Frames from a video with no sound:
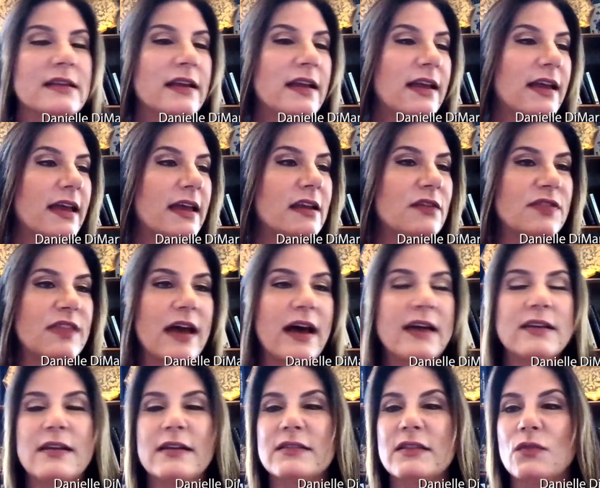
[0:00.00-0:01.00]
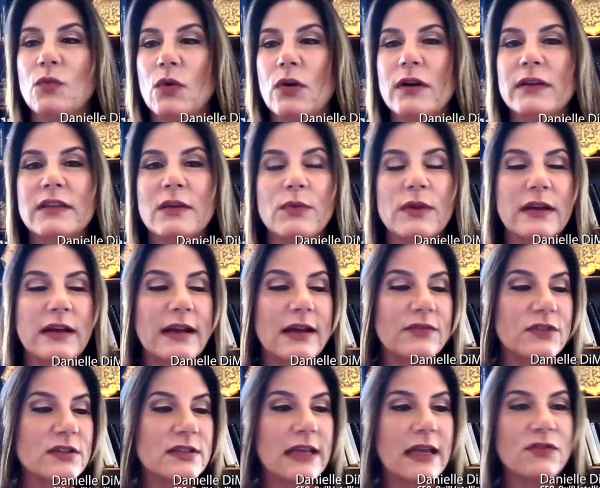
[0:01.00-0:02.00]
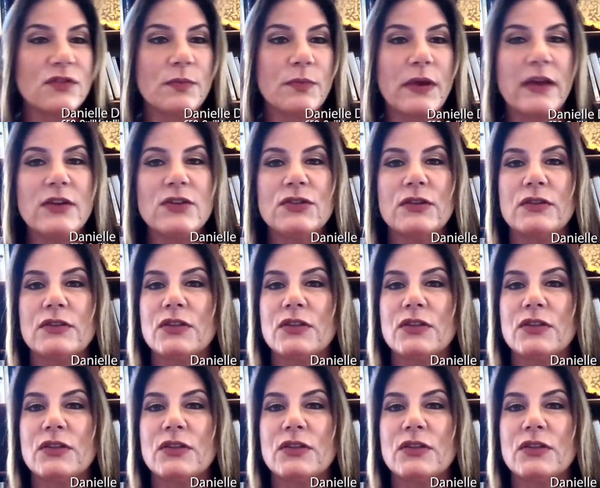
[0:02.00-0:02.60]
Right. And if that doesn't work, then we're going to have to save the pension.